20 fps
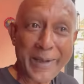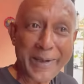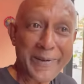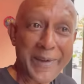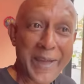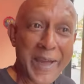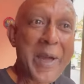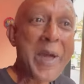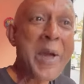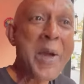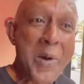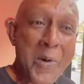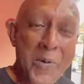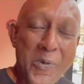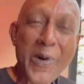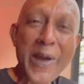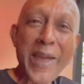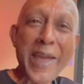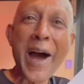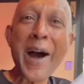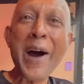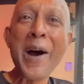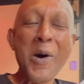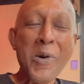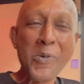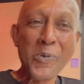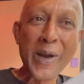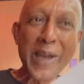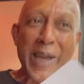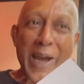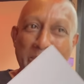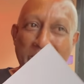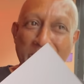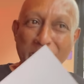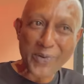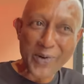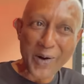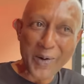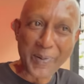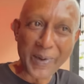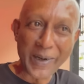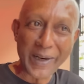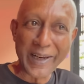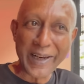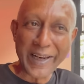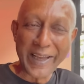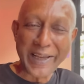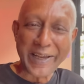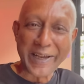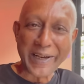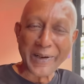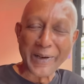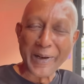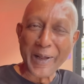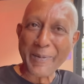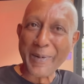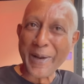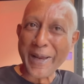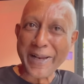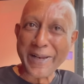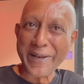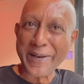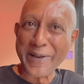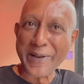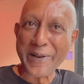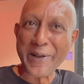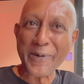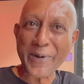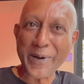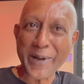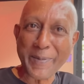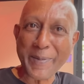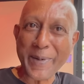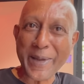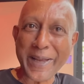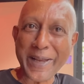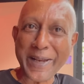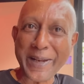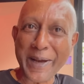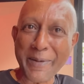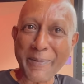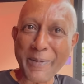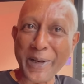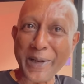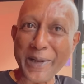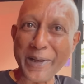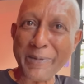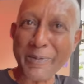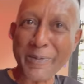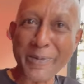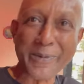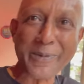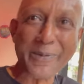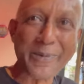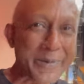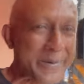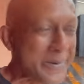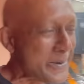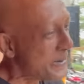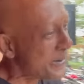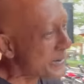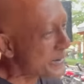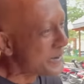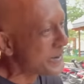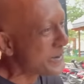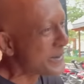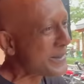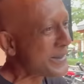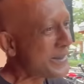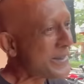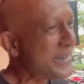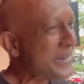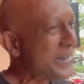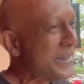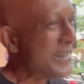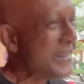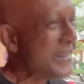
it? Oh, wow. We are, we are properly legal. I mean, you know what I mean? I oh, mean, is there such a thing?